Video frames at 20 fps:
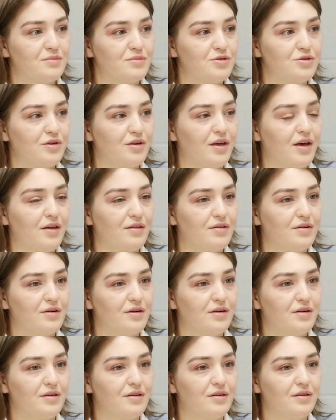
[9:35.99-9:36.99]
together
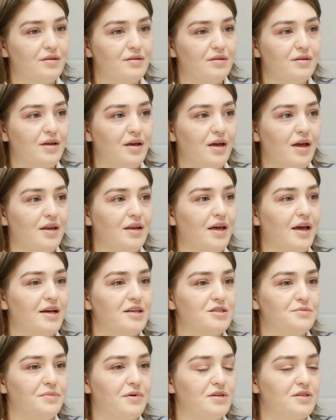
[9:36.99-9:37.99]
in any
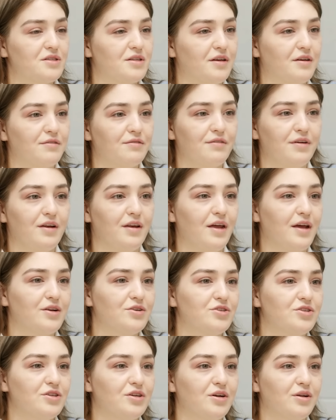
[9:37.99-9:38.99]
aspects like
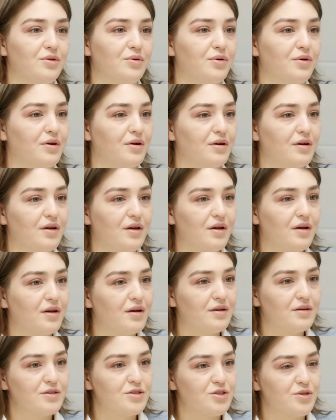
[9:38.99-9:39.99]
financial or
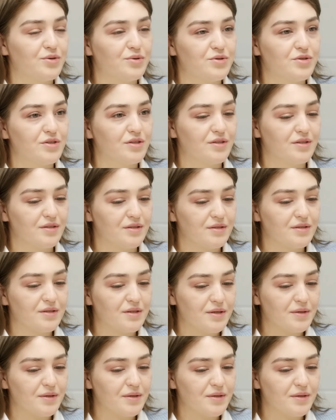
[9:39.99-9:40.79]
social.